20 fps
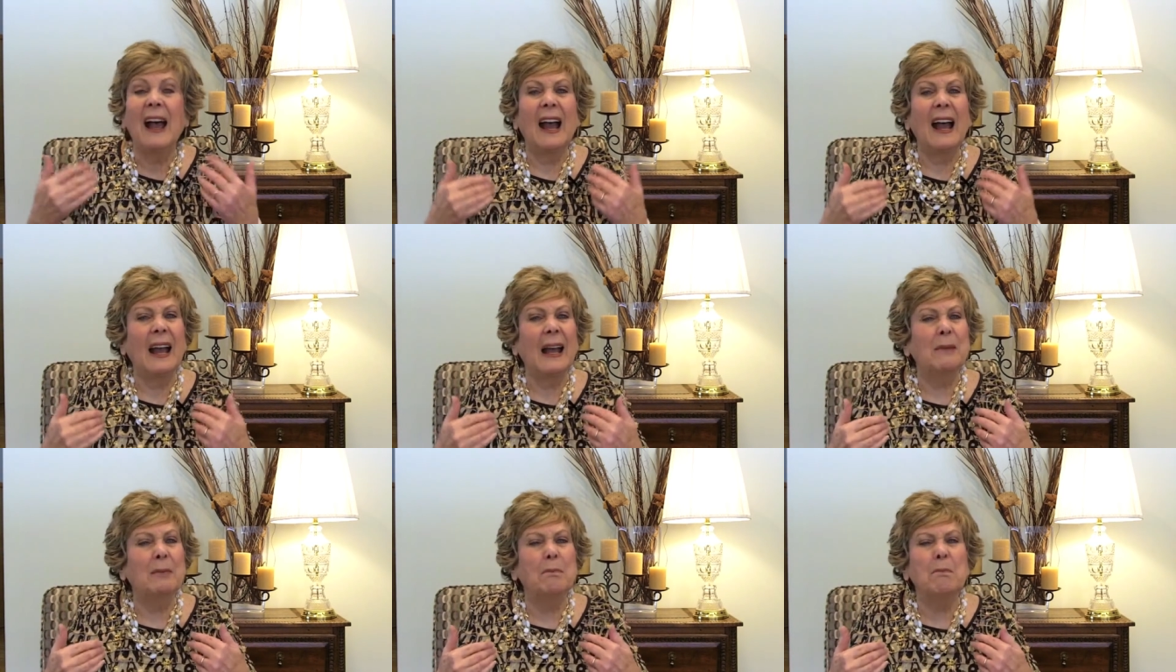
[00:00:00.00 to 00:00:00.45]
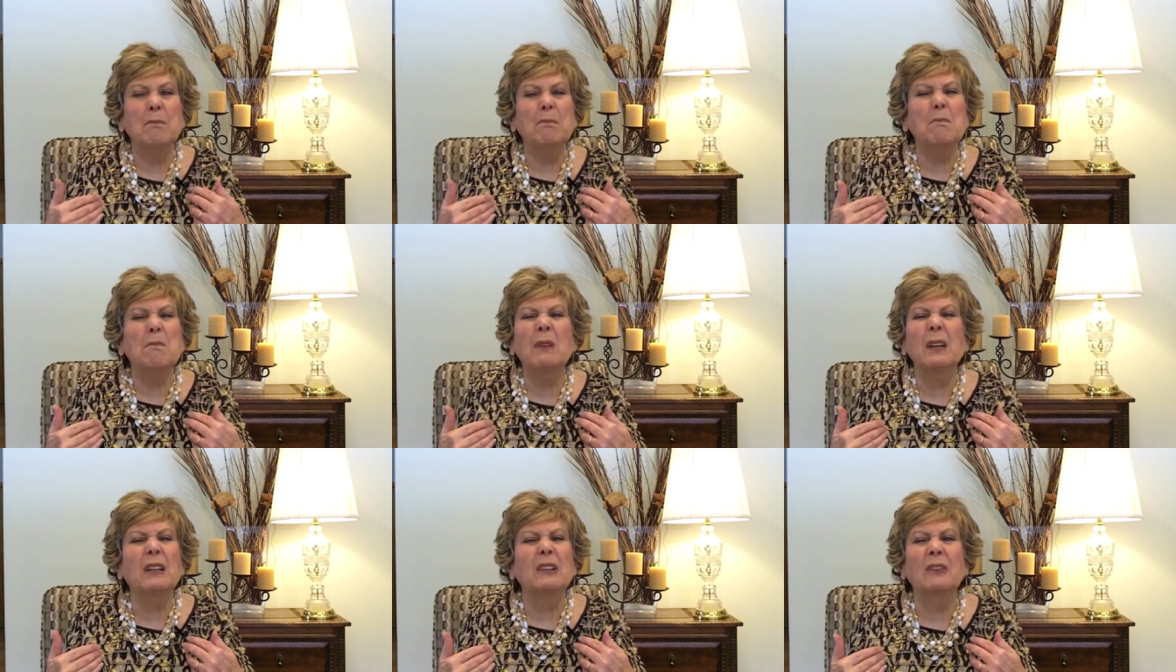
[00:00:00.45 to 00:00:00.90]
and
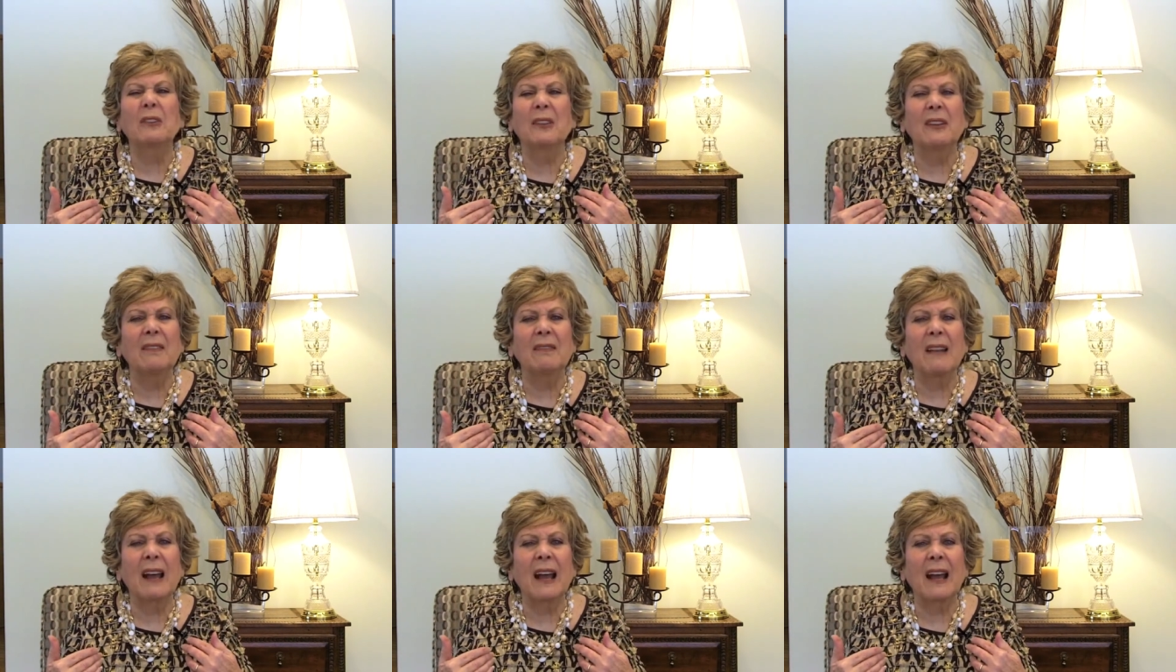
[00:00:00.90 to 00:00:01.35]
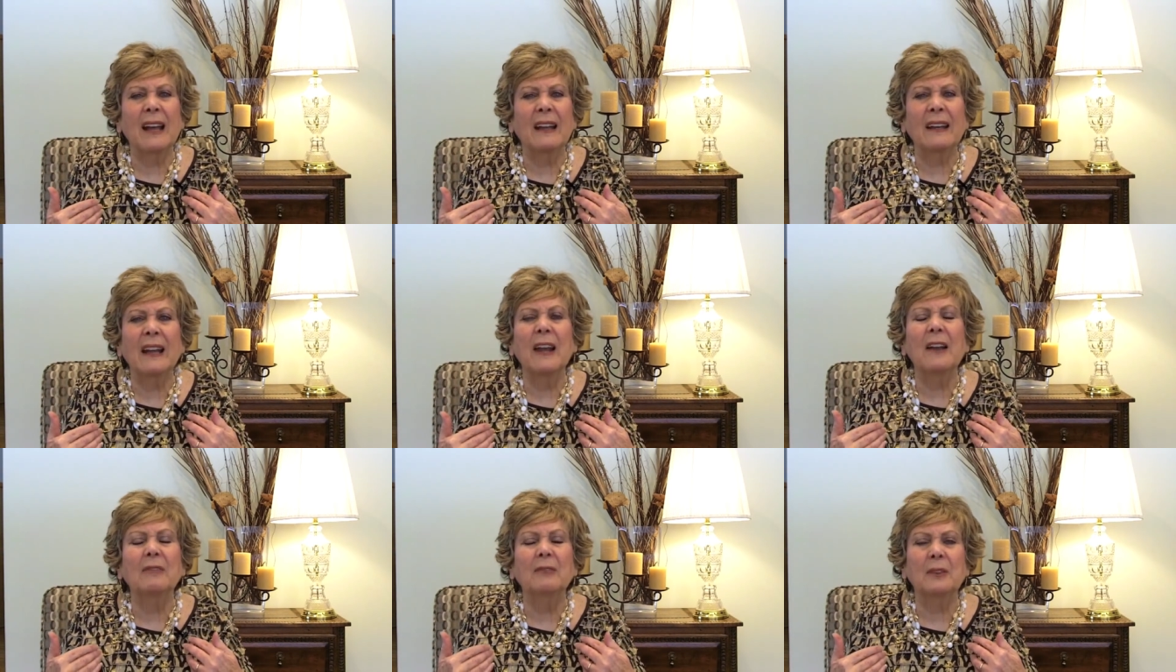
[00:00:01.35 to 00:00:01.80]
bigger than that,
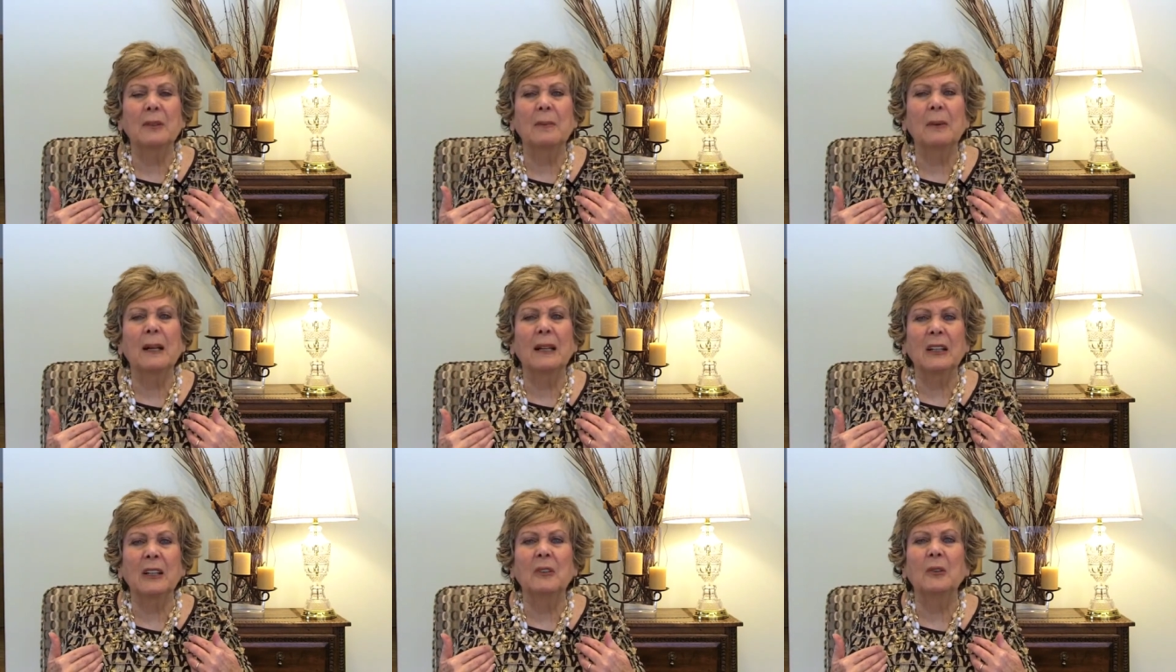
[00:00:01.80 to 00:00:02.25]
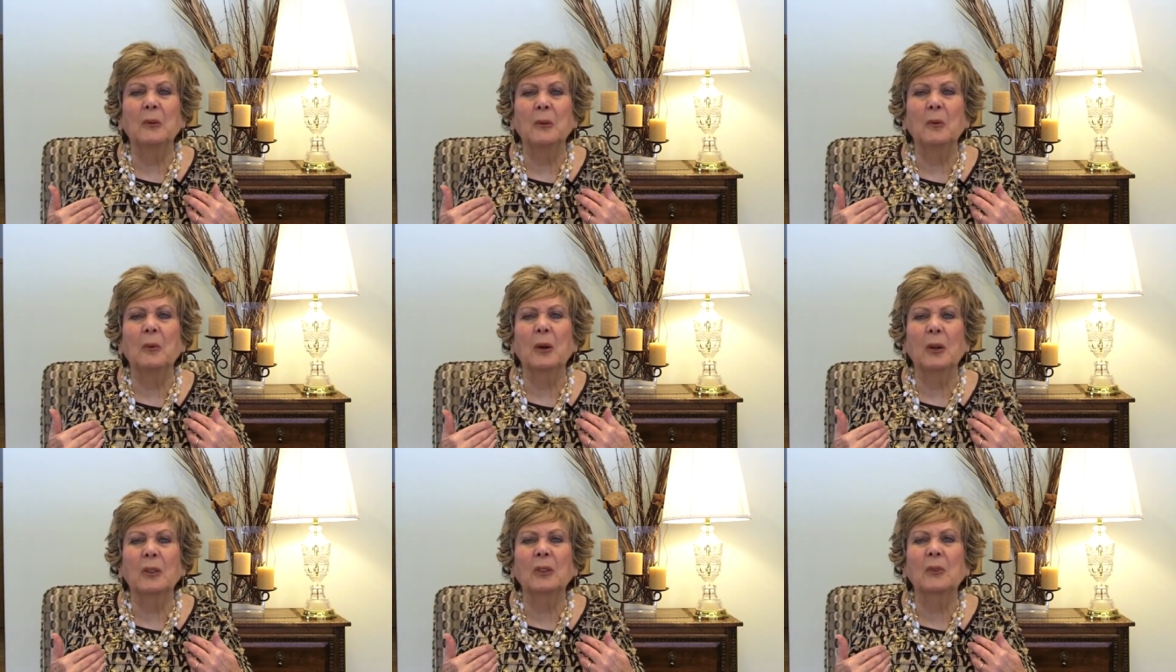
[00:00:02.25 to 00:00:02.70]
everybody who
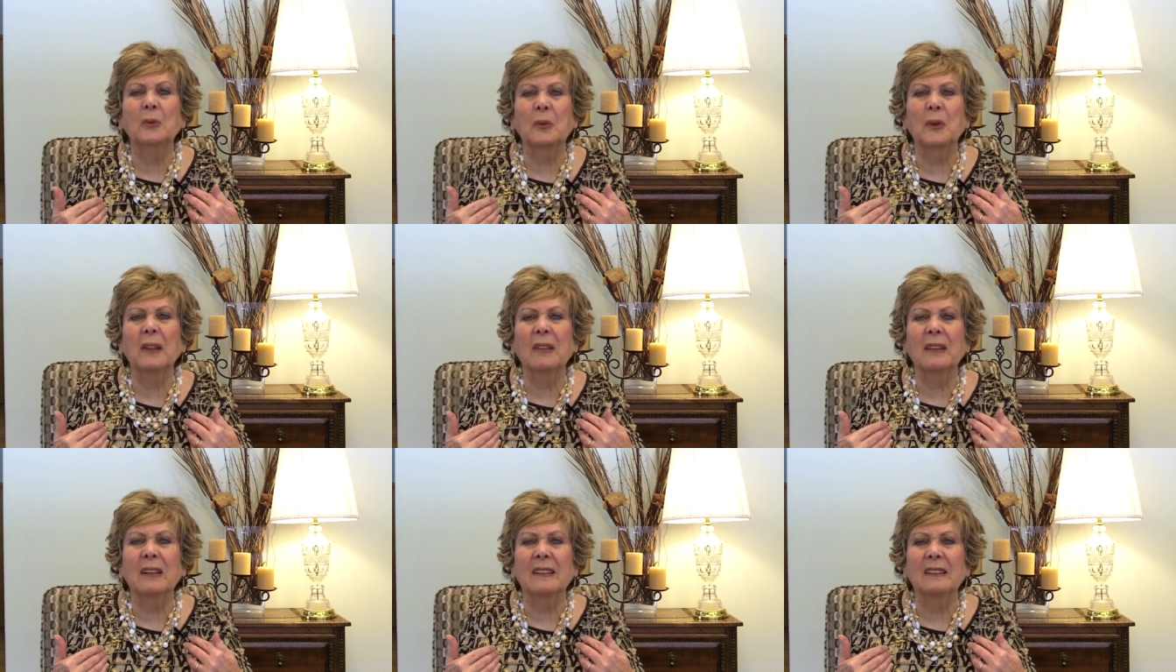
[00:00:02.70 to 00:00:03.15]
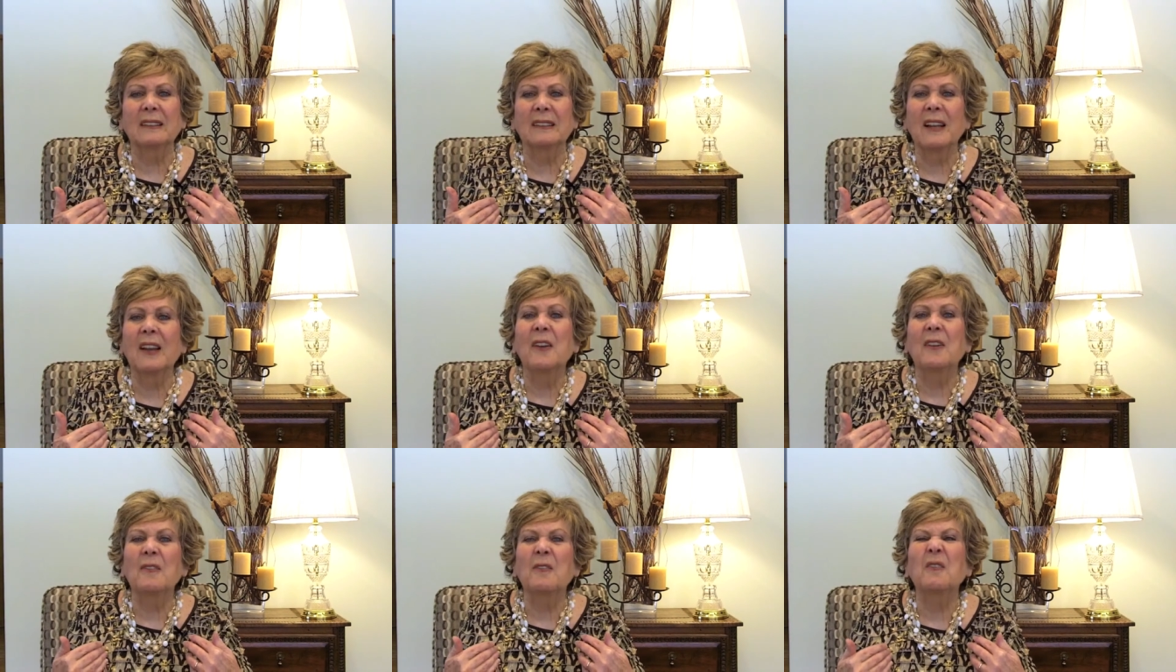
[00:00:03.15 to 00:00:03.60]
works with this
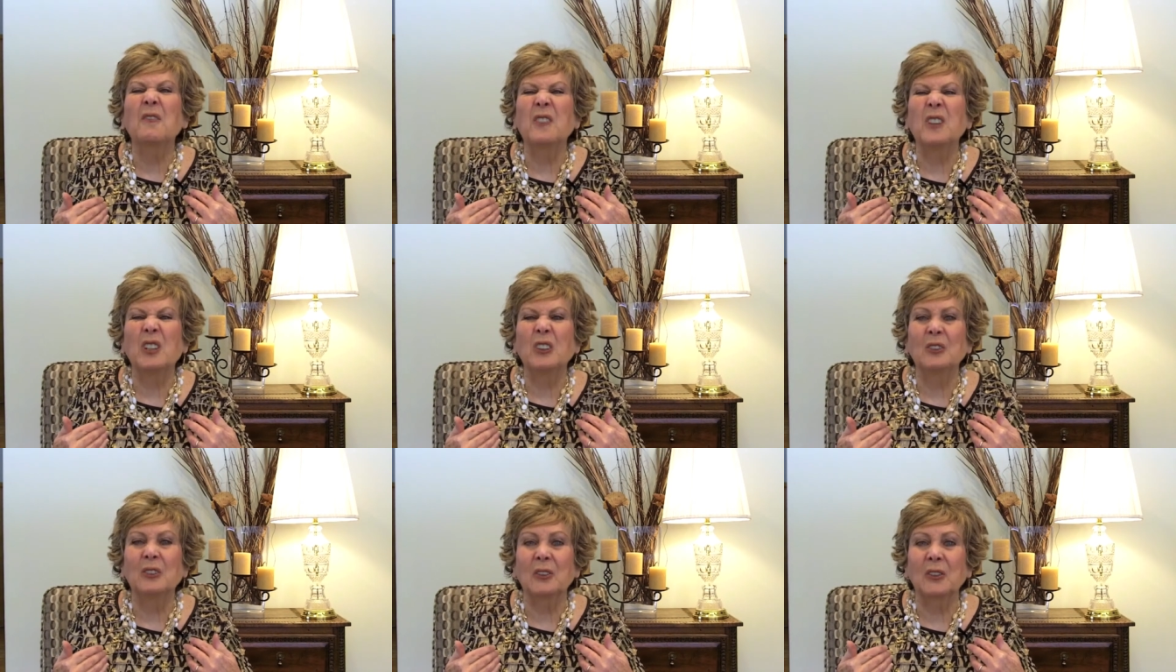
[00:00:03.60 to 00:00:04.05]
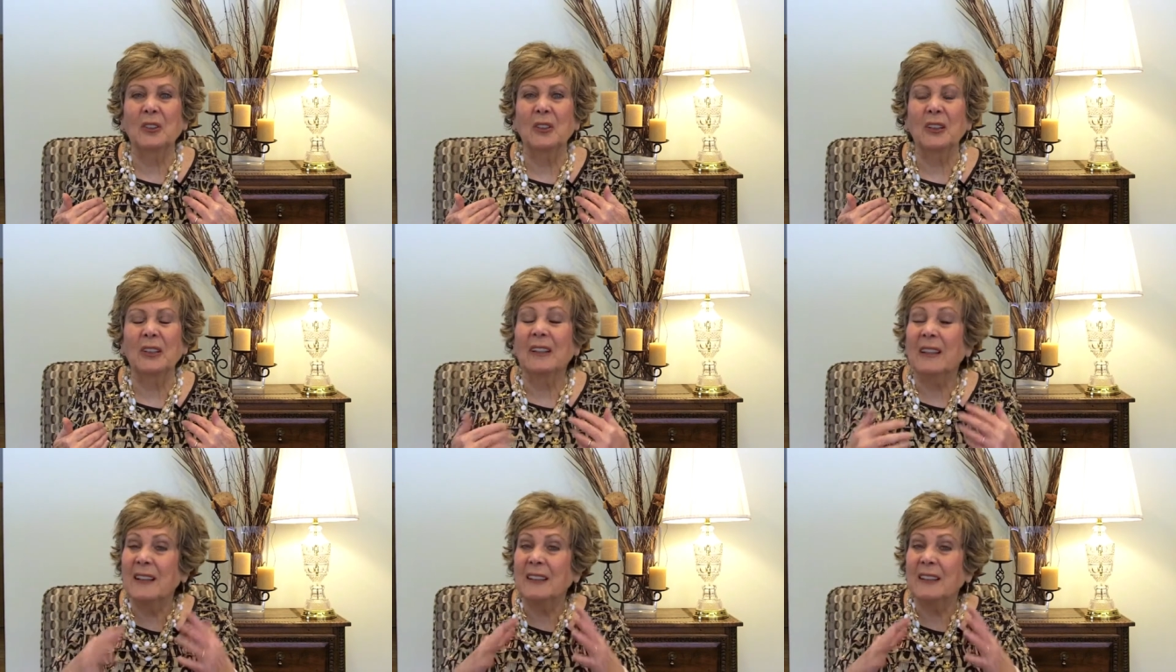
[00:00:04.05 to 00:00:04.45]
feels good.